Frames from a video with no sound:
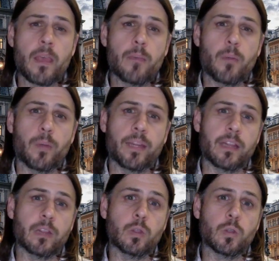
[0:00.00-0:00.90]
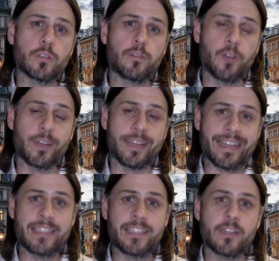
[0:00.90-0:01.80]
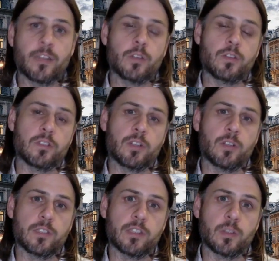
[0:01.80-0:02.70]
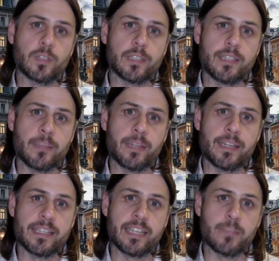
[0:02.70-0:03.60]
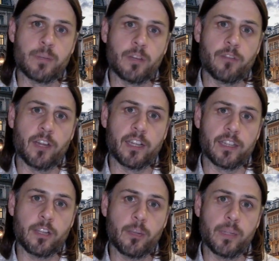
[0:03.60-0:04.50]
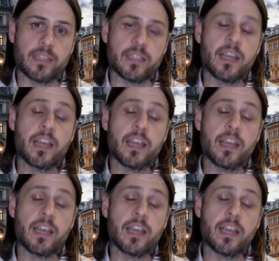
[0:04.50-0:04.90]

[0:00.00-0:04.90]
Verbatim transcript: But when they looked further into those results and looked at some of the disease-modifying therapies,